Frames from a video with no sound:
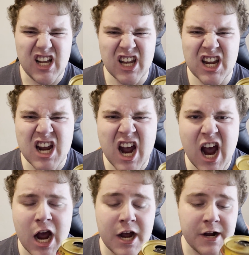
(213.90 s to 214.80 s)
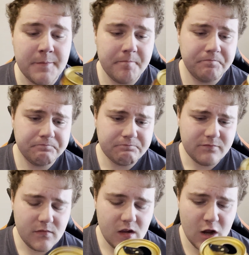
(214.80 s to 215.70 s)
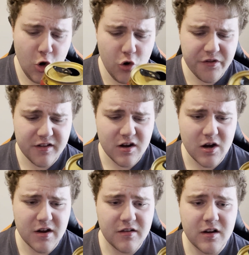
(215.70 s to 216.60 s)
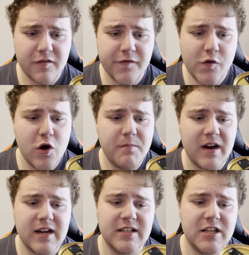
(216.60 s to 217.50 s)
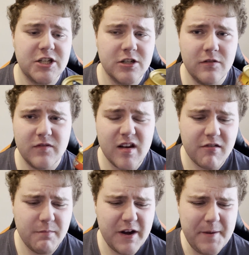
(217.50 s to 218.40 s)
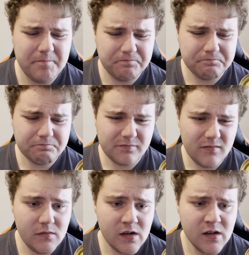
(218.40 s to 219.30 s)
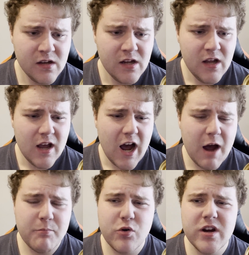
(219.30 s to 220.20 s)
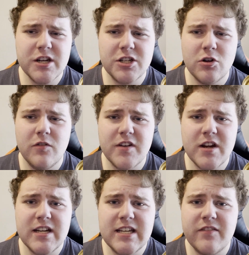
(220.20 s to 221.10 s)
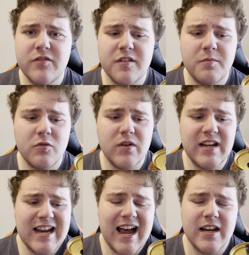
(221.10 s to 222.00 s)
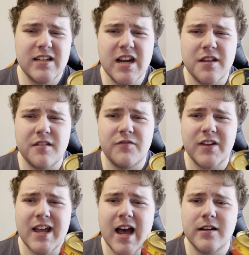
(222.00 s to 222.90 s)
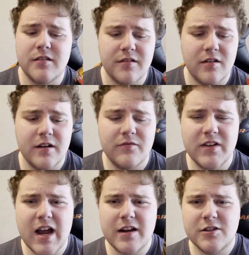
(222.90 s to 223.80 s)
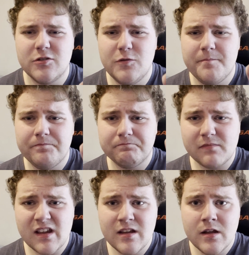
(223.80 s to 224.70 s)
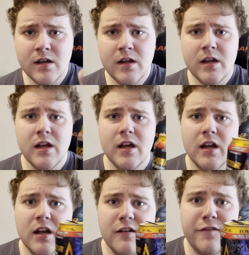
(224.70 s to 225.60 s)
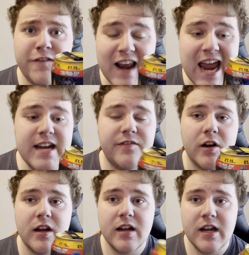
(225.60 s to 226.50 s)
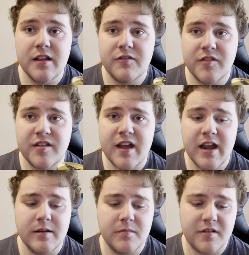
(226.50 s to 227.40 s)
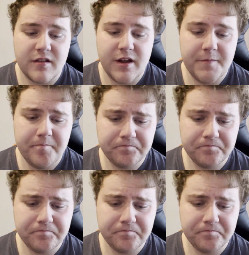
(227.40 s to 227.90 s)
Yeah. I always know there's like a throwback edition of this, but I'm pretty sure the only difference between that and this is the can design. The actual flavour is the same, so.